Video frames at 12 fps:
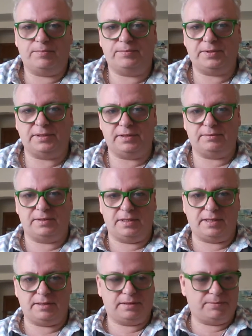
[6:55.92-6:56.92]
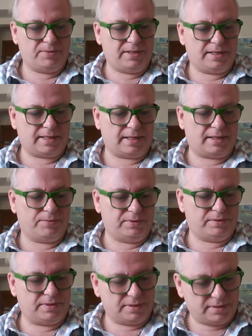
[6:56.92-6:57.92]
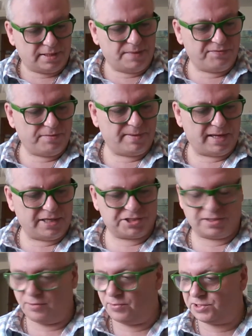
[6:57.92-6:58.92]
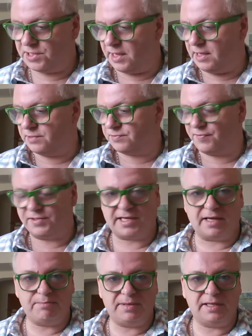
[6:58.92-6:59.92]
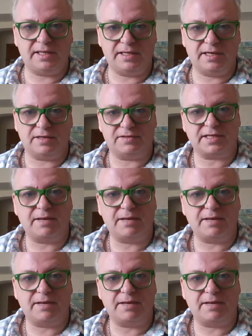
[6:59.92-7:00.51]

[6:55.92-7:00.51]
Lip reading: The information it would take for 10 billion years,